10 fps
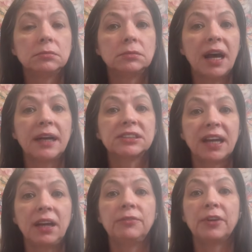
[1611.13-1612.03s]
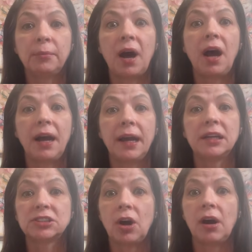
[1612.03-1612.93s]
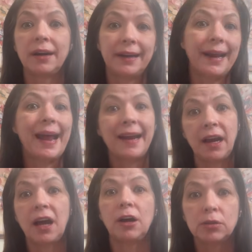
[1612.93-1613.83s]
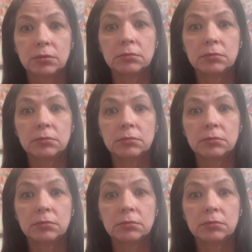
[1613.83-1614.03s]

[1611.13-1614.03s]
has came from Israel.